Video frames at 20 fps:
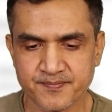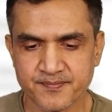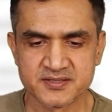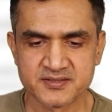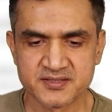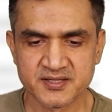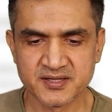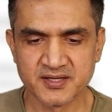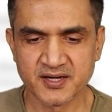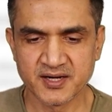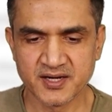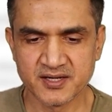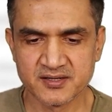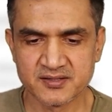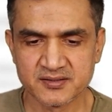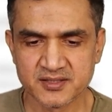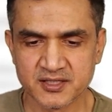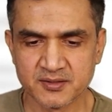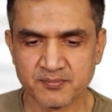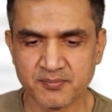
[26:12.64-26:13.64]
so great.
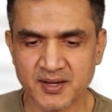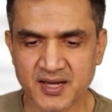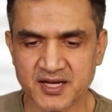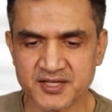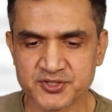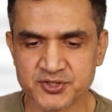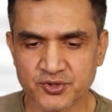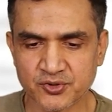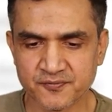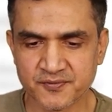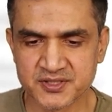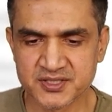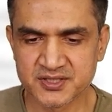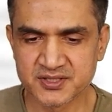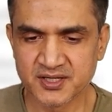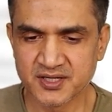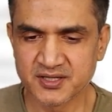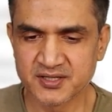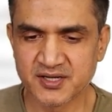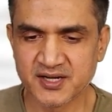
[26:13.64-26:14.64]
A balanced
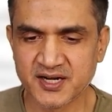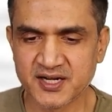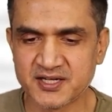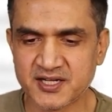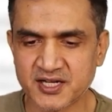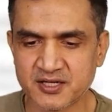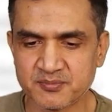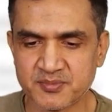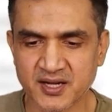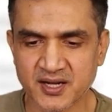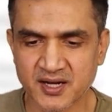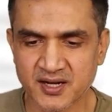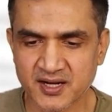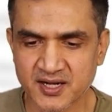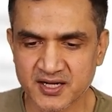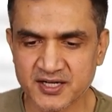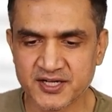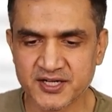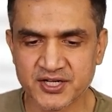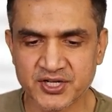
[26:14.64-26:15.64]
non-vegetarian diet can be
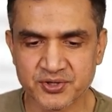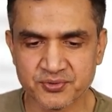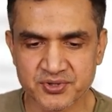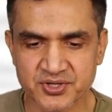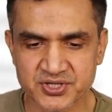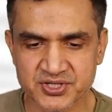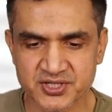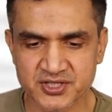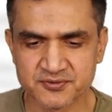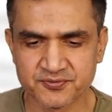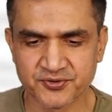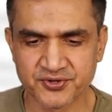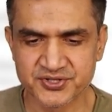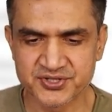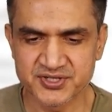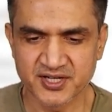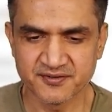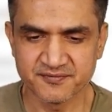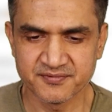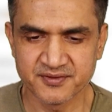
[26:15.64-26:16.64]
highly nutritious for
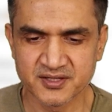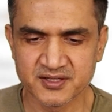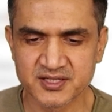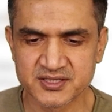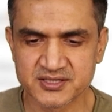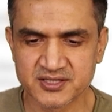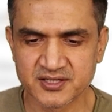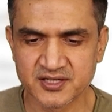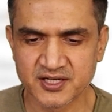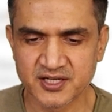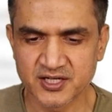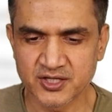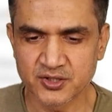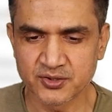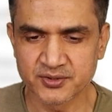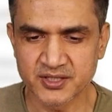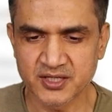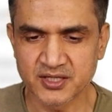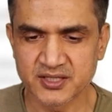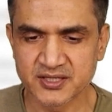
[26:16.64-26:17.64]
staying fit. Consider
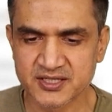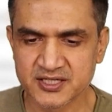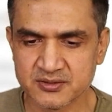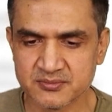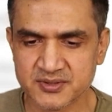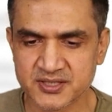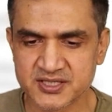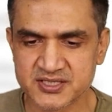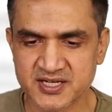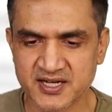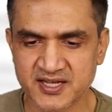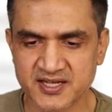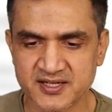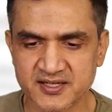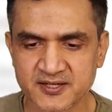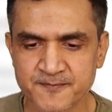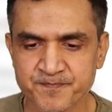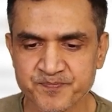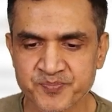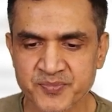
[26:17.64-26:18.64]
including lean meats like
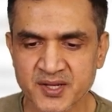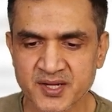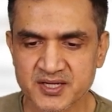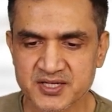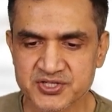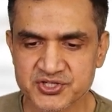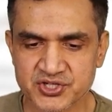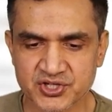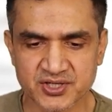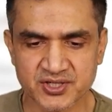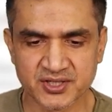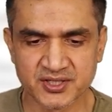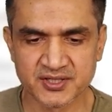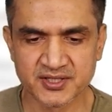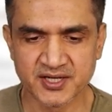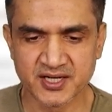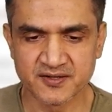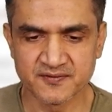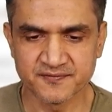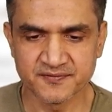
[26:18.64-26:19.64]
chicken
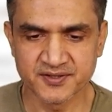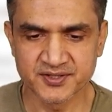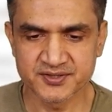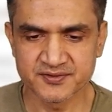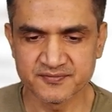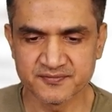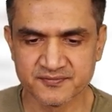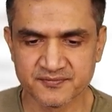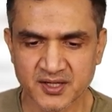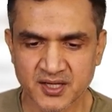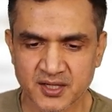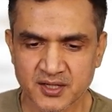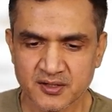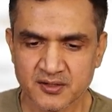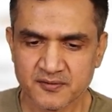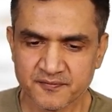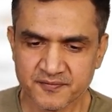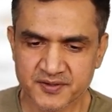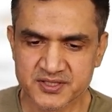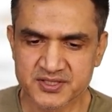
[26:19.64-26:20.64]
and fish,
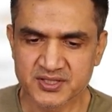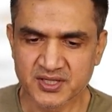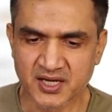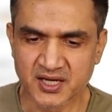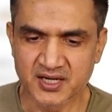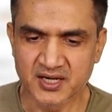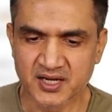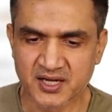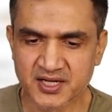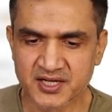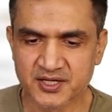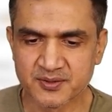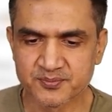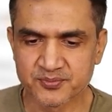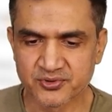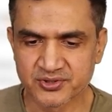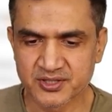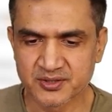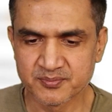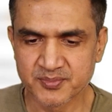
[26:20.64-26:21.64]
which are high in
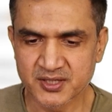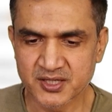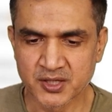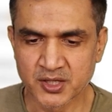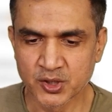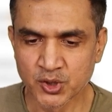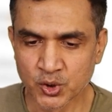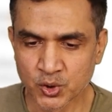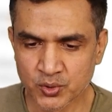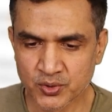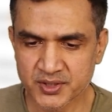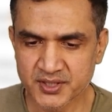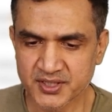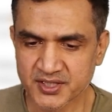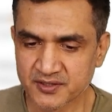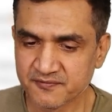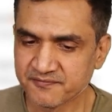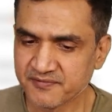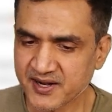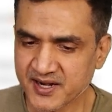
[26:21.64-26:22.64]
protein but lower
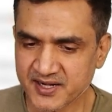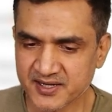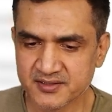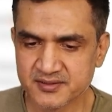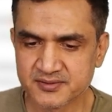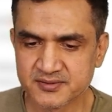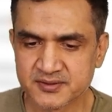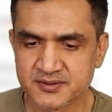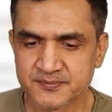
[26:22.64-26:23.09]
in fat.